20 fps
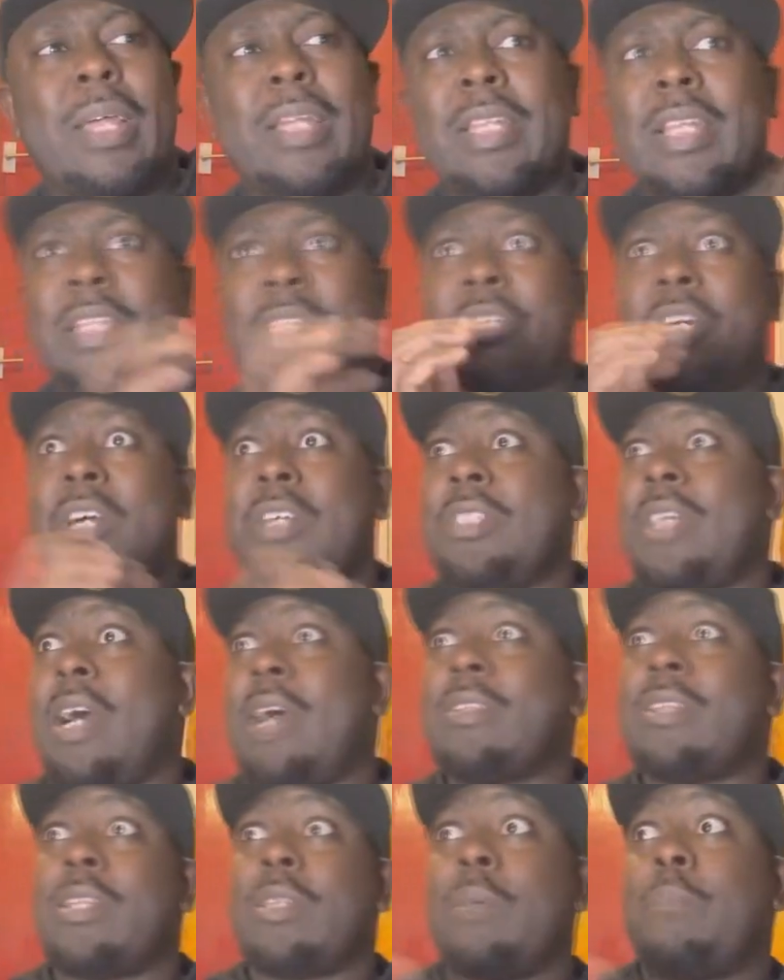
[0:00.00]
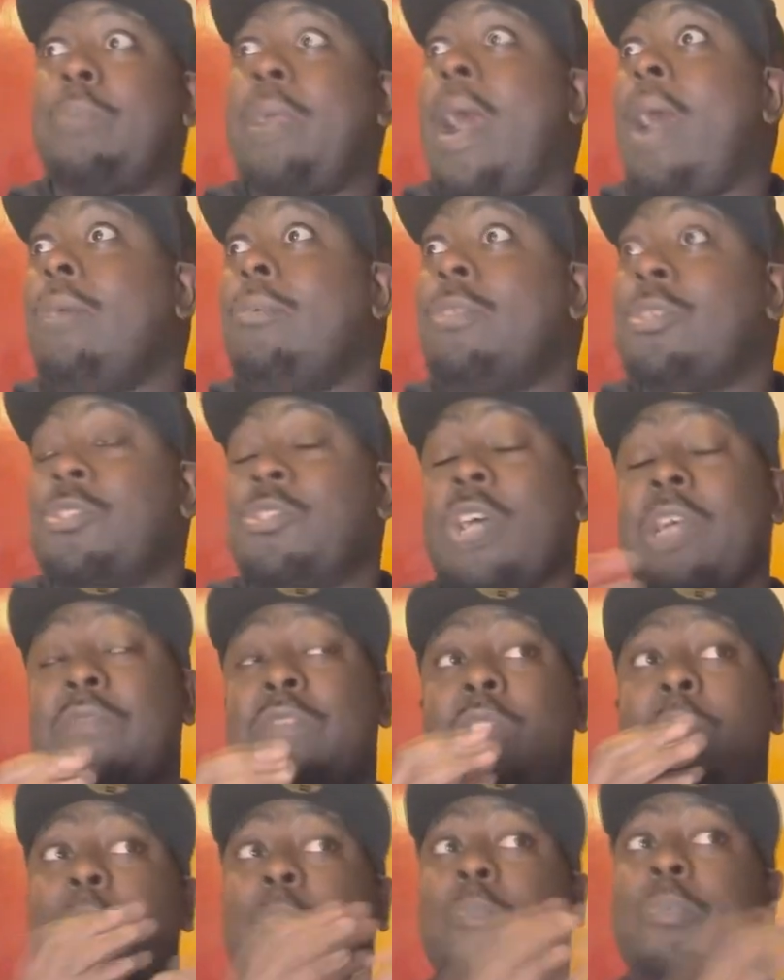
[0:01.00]
then it turns out that the Prowler's not
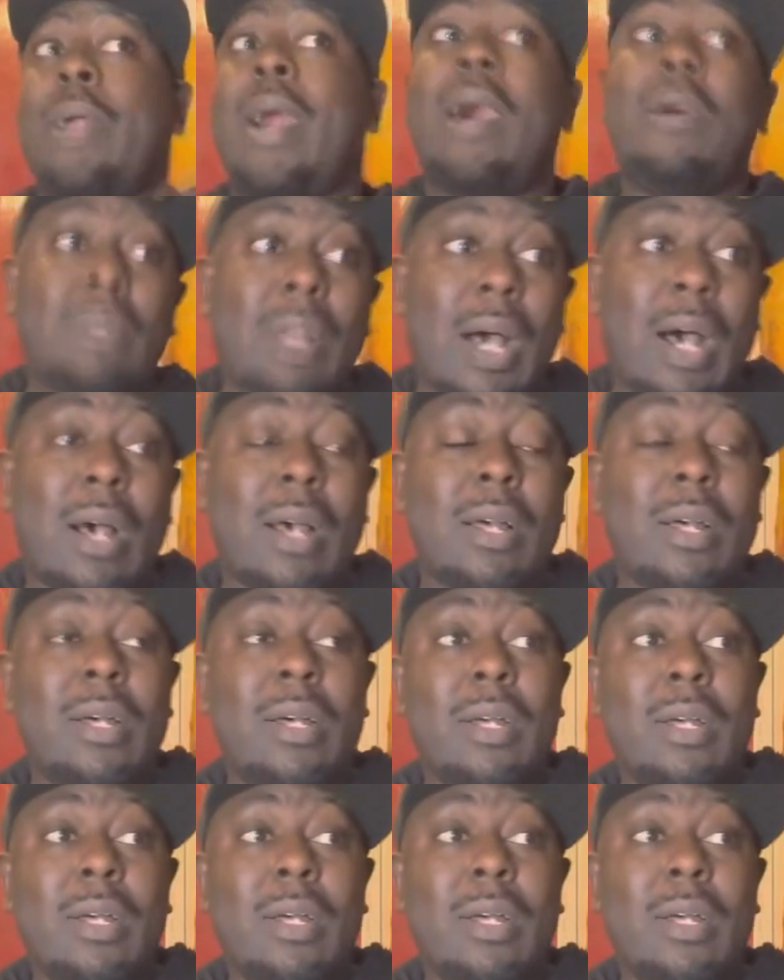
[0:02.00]
even the Prowler.